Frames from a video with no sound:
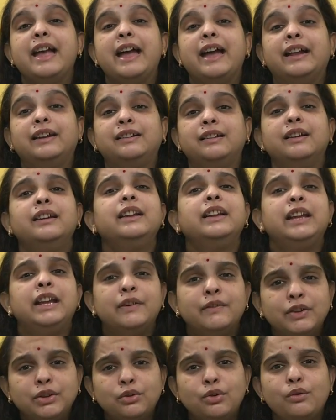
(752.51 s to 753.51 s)
and
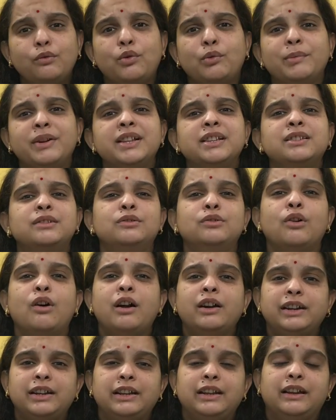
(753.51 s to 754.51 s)
even though woman is
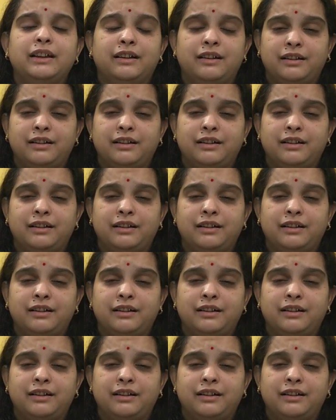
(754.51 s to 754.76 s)
not